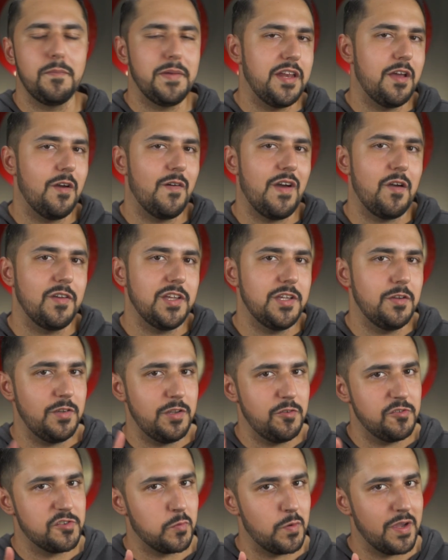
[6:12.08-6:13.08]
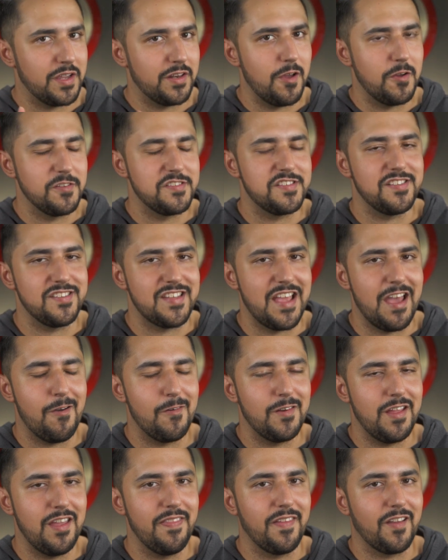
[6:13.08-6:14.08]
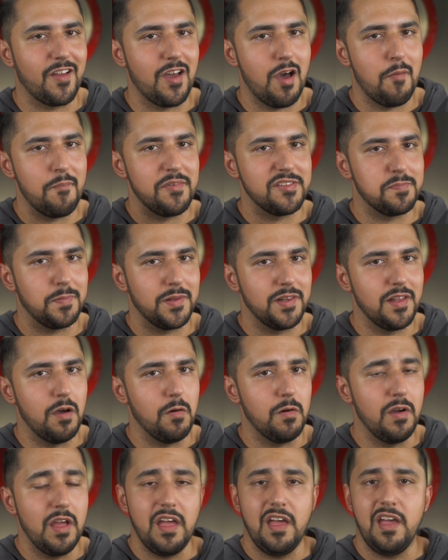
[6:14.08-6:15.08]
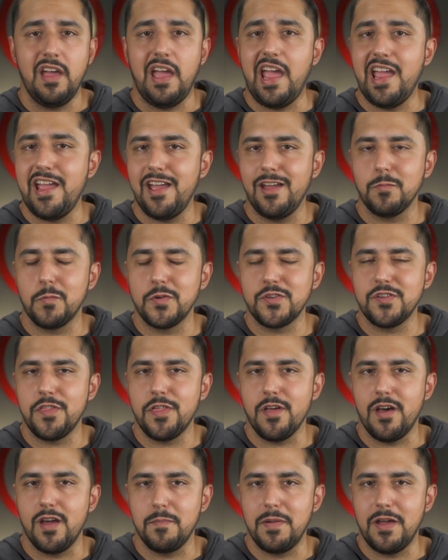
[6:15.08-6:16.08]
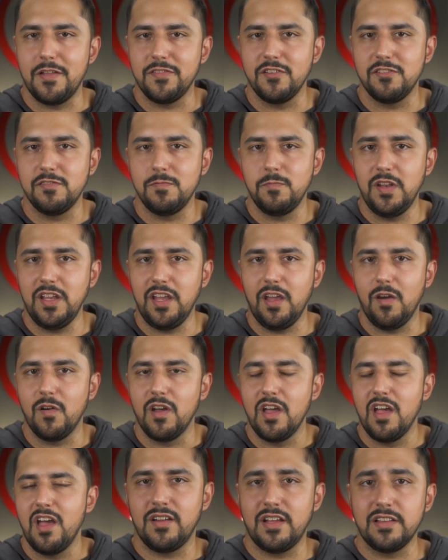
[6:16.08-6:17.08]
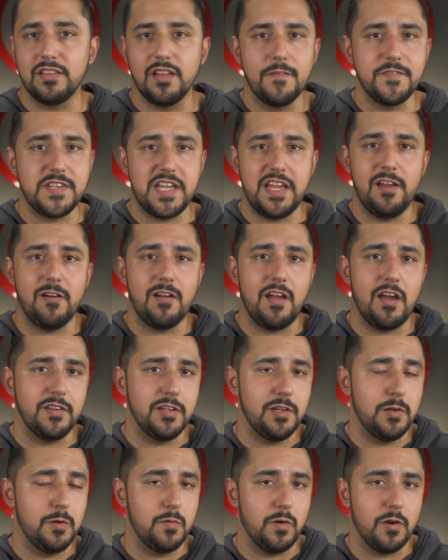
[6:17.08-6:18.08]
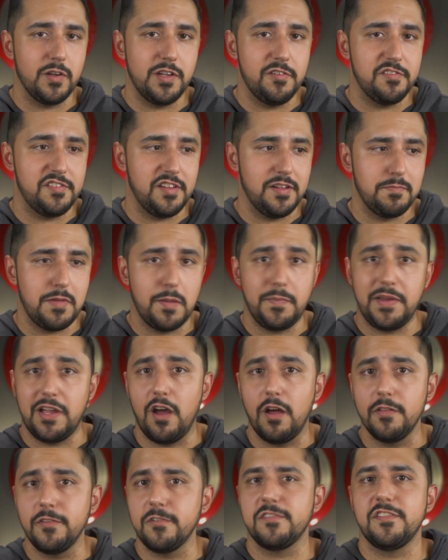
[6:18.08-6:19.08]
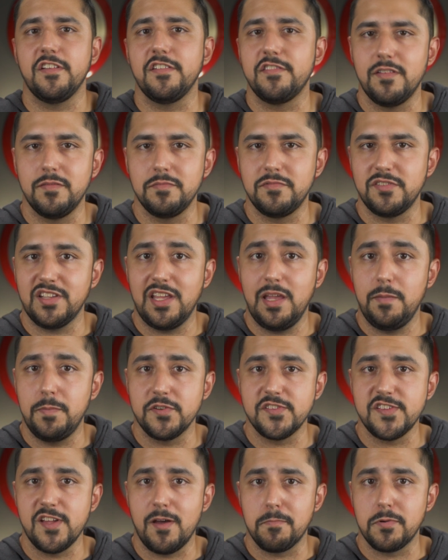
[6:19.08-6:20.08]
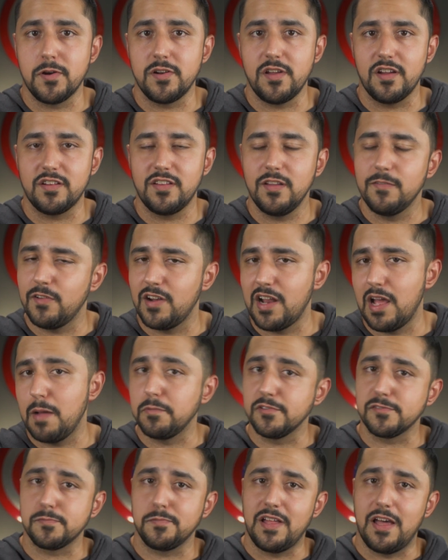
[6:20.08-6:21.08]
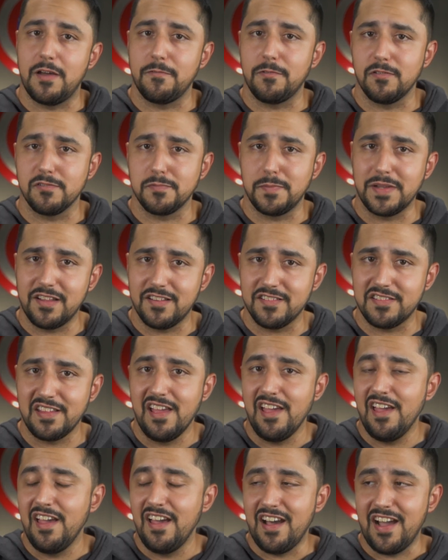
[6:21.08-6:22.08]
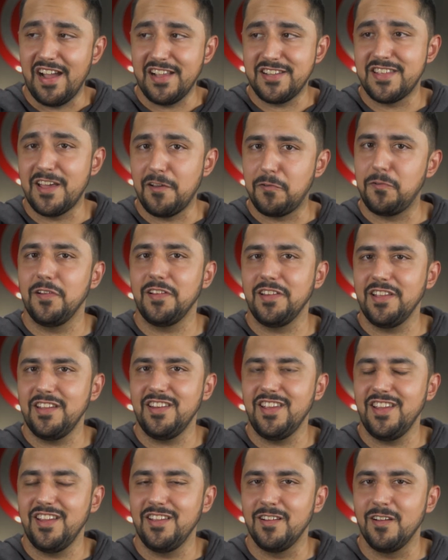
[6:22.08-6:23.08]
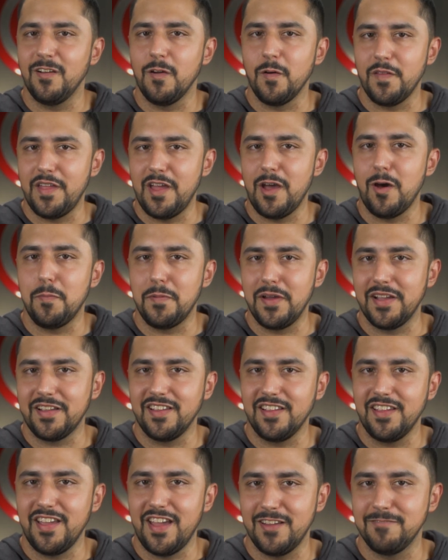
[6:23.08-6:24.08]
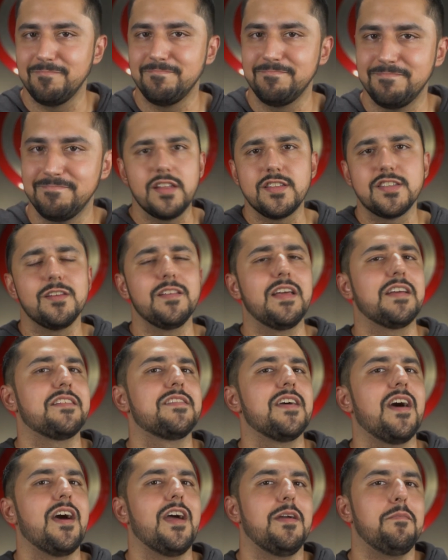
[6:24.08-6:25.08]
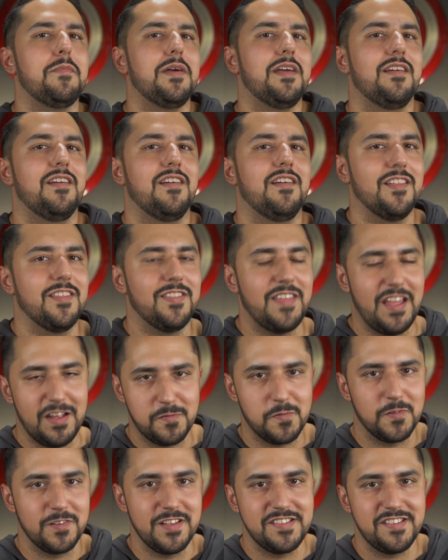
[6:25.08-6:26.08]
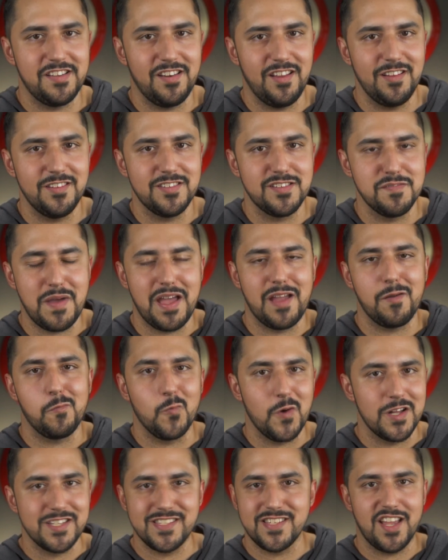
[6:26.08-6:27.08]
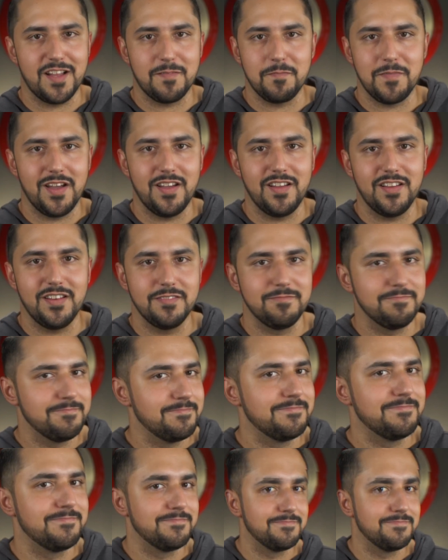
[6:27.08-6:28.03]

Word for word: me know how you use Quick Notes down in the comments below and what you thought about this video. And I'd love to hear how you are using maybe other systems to keep yourself productive on Apple's platforms, because I definitely need all the help I can get. And until next time, thanks for listening to my One Tech Mind.